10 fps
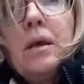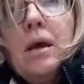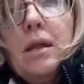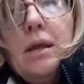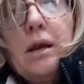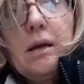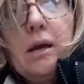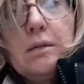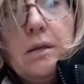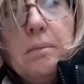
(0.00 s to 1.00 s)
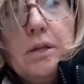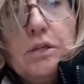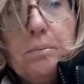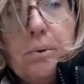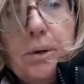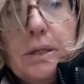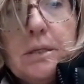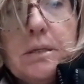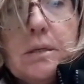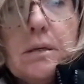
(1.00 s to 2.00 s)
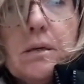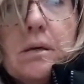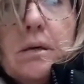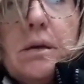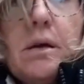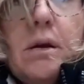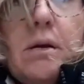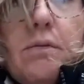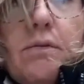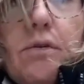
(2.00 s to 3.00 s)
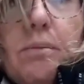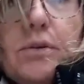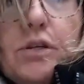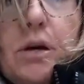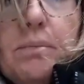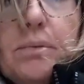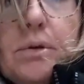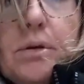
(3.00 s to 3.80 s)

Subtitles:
and then I cut them into points from top.